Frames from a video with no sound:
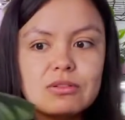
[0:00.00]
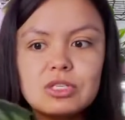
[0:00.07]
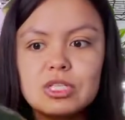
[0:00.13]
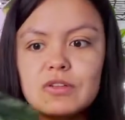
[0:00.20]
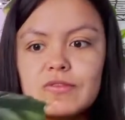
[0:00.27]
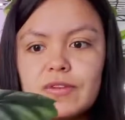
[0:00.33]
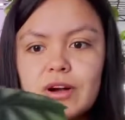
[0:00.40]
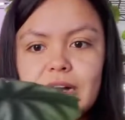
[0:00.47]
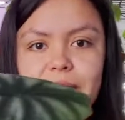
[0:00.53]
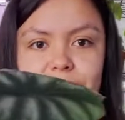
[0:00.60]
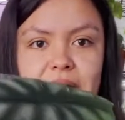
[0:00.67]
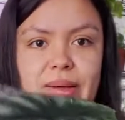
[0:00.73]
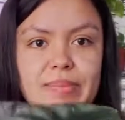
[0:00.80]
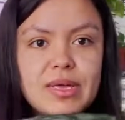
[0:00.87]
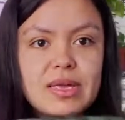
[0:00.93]
So far I'm
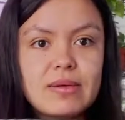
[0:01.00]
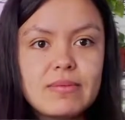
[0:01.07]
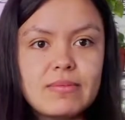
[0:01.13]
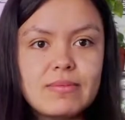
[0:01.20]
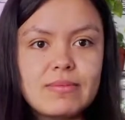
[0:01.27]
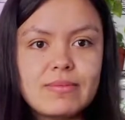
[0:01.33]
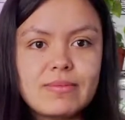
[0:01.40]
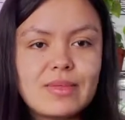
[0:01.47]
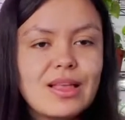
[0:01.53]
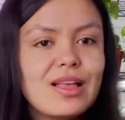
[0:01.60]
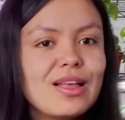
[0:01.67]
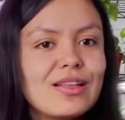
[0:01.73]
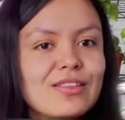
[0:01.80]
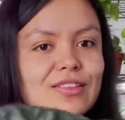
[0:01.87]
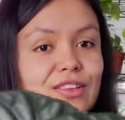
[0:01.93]
happy.
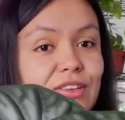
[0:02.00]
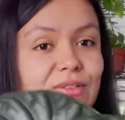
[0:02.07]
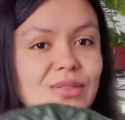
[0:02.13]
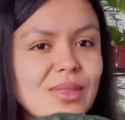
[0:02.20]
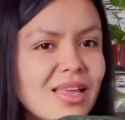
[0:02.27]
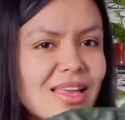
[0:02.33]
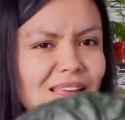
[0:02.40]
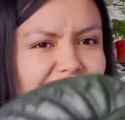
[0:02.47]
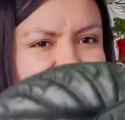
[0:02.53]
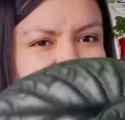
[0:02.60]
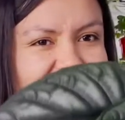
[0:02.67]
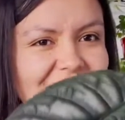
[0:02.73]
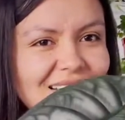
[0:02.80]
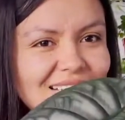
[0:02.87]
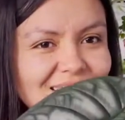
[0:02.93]
Do you think it'll
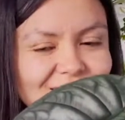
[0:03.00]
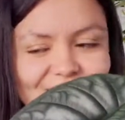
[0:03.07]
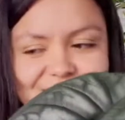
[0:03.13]
die?